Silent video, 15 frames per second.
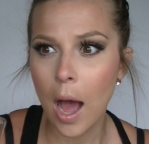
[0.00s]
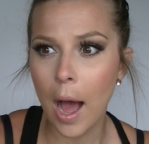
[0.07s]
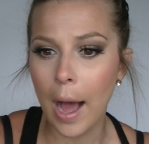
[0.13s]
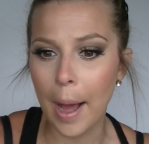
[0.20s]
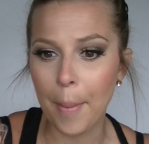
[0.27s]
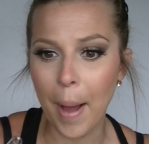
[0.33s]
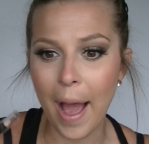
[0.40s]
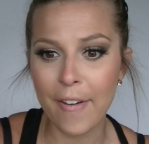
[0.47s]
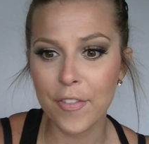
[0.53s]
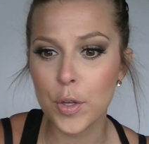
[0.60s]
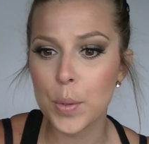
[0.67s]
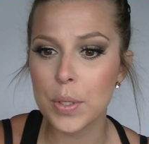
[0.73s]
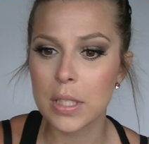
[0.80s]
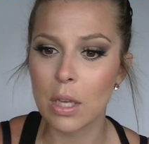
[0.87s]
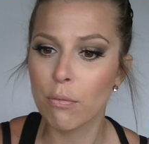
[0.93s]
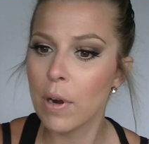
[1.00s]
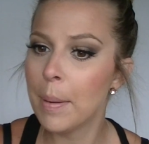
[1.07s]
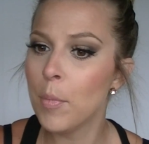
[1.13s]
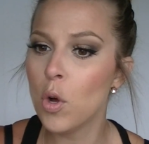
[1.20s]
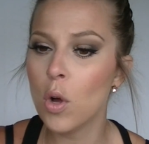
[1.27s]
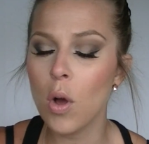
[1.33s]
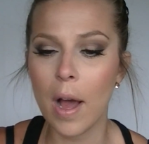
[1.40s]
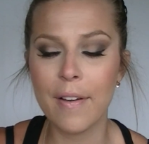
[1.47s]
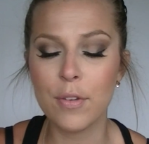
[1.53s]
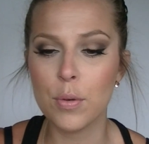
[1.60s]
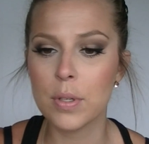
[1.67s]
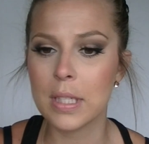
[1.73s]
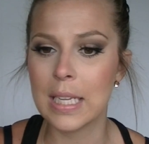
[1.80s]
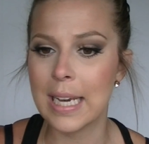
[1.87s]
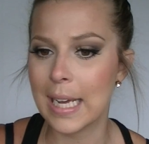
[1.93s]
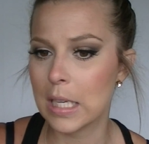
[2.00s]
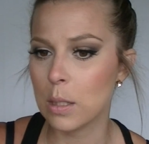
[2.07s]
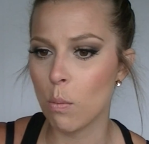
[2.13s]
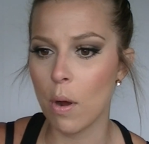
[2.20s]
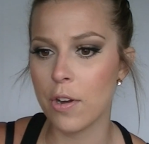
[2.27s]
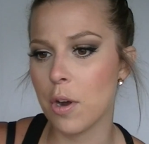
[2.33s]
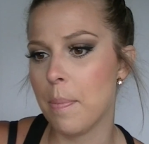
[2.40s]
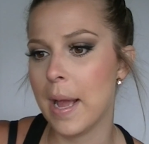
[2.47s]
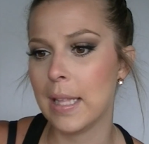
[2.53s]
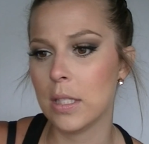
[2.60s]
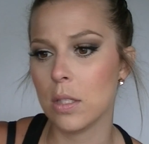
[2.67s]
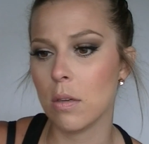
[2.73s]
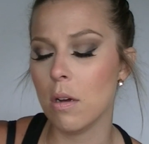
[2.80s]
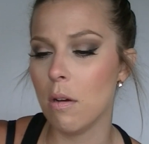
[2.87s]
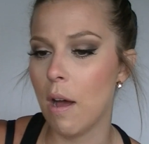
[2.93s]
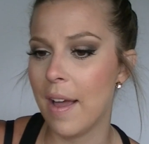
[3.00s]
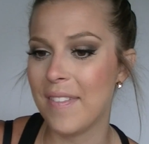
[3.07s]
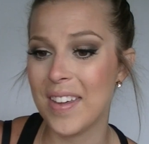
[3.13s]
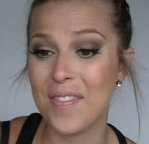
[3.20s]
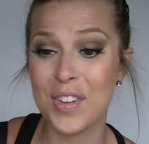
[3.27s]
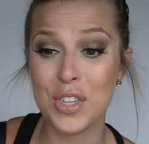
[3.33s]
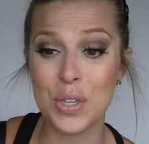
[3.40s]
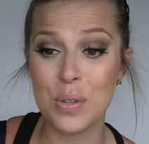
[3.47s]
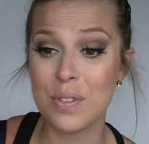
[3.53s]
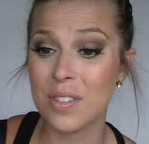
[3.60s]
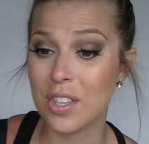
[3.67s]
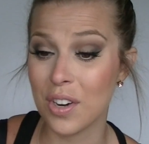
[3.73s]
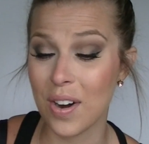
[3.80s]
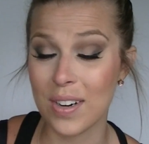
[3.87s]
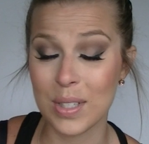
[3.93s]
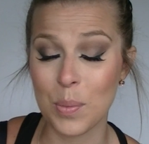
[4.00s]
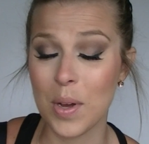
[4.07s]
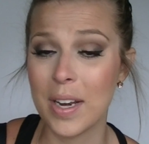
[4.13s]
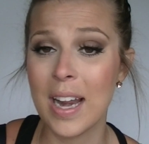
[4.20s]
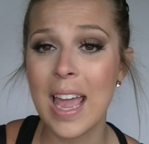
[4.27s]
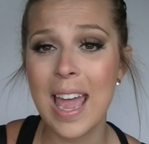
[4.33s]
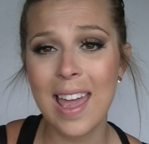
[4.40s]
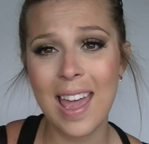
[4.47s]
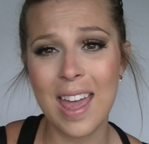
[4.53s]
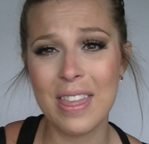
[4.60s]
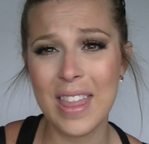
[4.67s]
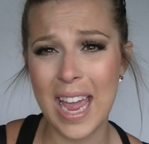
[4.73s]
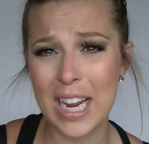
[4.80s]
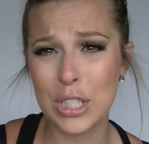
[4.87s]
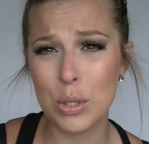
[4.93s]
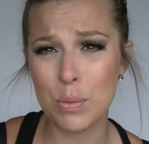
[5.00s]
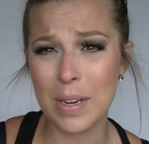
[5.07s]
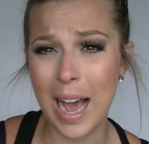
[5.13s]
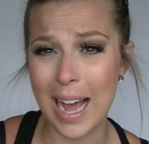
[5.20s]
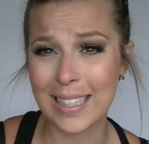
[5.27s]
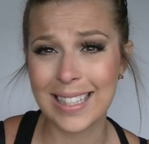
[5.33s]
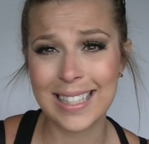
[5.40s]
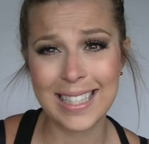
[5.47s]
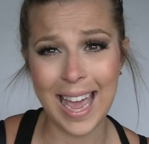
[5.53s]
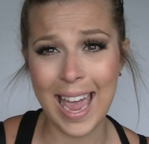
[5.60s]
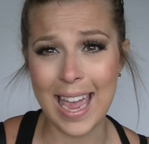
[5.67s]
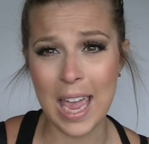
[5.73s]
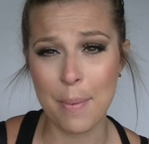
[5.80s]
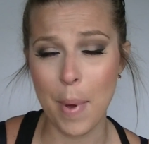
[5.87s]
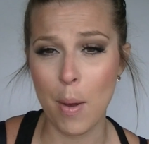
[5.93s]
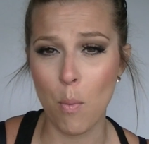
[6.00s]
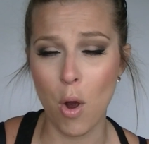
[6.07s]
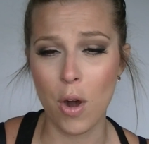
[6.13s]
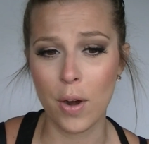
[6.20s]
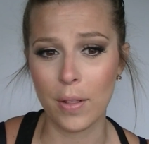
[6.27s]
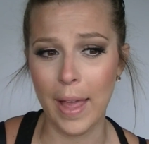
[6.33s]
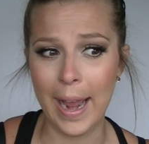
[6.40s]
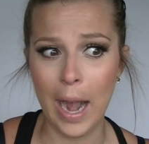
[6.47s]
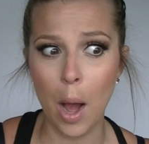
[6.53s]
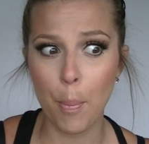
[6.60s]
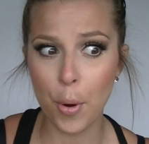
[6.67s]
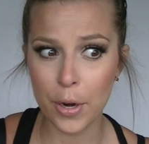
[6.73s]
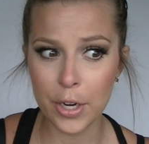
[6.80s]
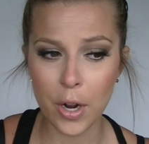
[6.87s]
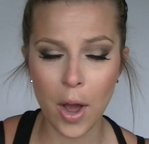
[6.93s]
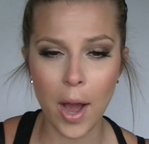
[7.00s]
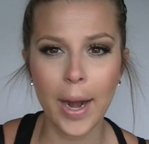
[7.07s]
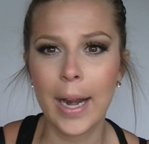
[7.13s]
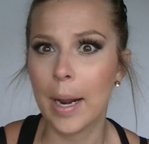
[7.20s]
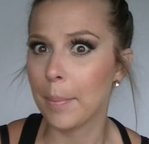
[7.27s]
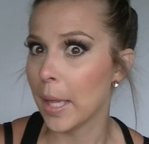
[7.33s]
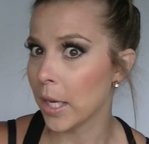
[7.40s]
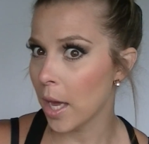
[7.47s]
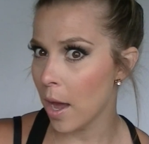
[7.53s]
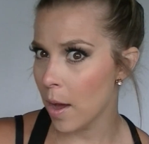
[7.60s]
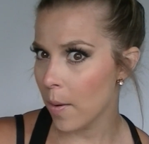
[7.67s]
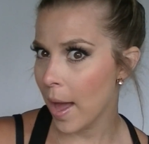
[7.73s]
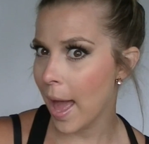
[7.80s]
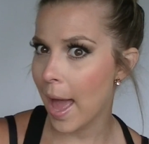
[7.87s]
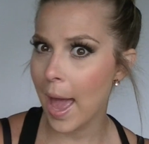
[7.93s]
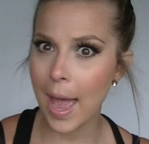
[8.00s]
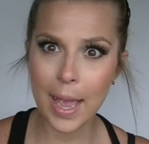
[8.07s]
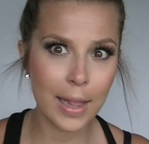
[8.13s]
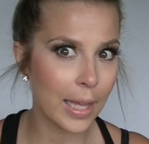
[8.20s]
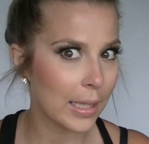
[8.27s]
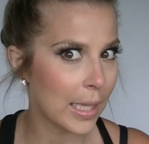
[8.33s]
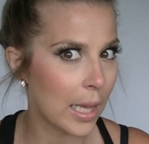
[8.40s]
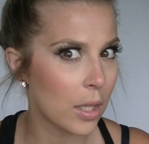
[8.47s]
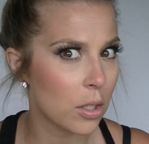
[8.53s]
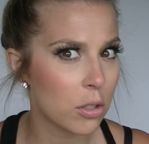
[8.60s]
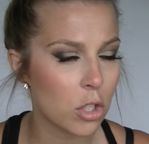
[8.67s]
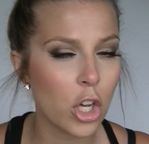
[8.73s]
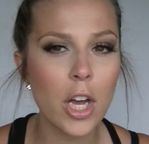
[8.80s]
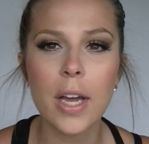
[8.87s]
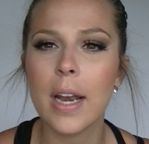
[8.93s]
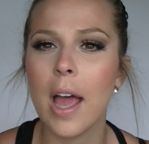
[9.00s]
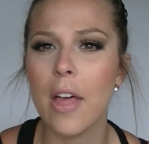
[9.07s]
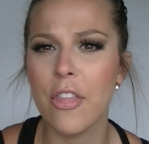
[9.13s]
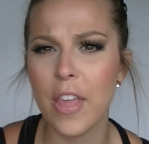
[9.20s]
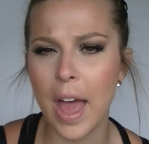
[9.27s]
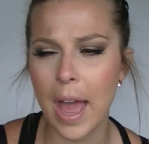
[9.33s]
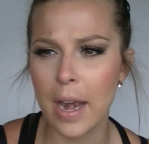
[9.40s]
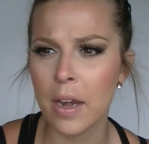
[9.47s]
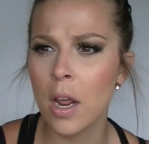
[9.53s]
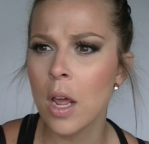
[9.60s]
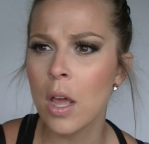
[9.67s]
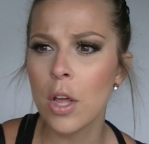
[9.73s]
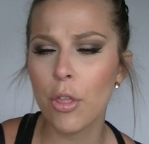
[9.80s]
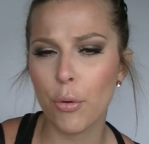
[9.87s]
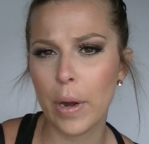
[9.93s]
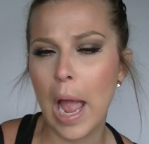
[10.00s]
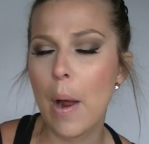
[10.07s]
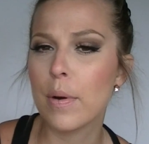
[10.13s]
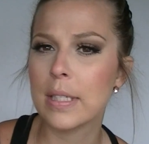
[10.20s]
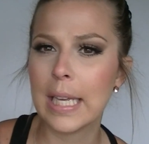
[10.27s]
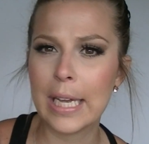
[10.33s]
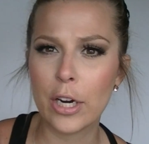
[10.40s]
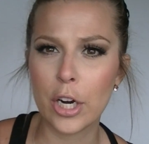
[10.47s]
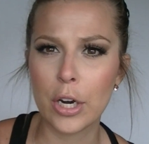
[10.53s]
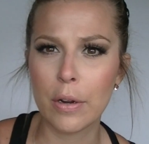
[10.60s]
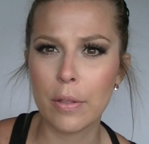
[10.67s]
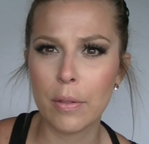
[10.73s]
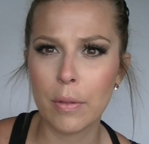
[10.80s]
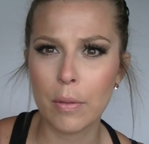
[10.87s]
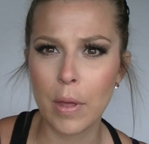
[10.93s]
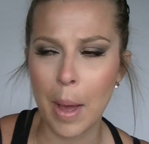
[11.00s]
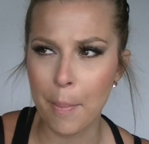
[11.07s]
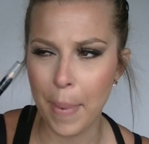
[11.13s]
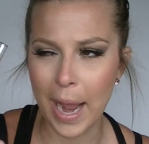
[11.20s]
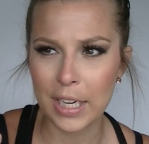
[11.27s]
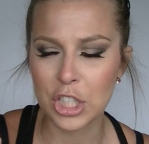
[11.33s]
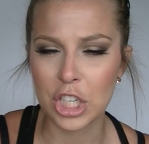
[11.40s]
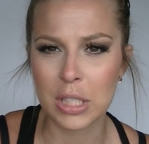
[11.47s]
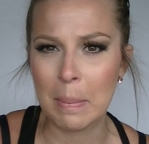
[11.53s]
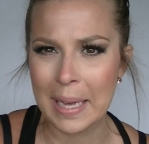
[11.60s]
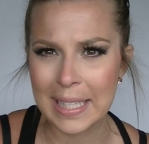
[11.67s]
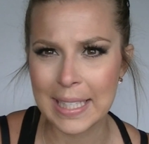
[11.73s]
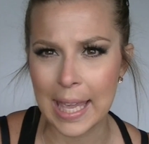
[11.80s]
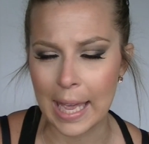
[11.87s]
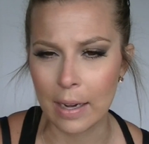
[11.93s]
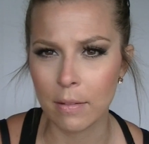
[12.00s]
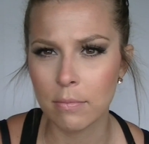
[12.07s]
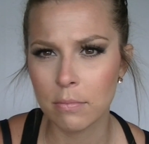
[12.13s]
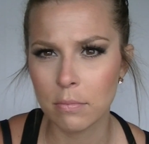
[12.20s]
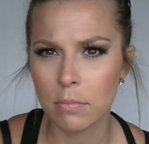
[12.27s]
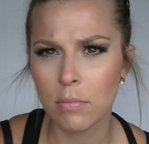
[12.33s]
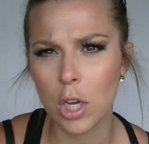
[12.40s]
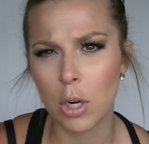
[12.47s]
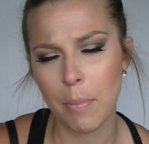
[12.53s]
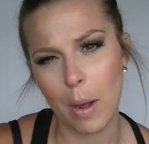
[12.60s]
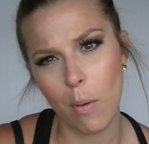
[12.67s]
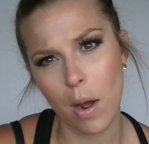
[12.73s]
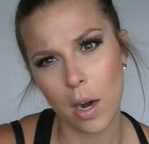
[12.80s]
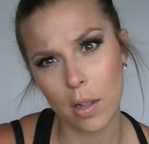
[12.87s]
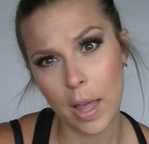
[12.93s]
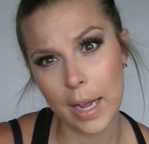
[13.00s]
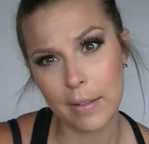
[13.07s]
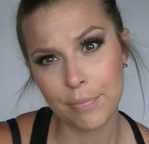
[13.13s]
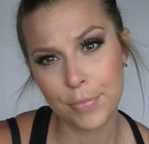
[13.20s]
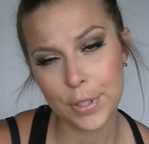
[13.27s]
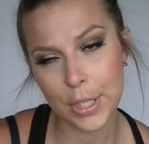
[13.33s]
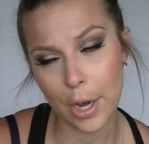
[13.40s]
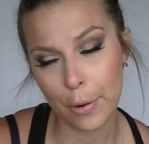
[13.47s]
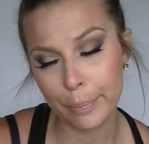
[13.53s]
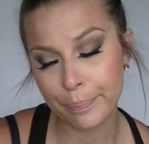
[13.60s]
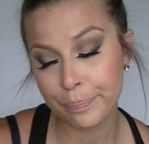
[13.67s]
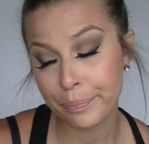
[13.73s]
I've used the Rimmel, I've used the NYX Wonder Pencil, I've even used the Nars one, and they do not stay in my waterline. I'll put it on and I'm like, oh hey, like that looks good, and then 3 hours later, I'm back to just my skin on my waterline. So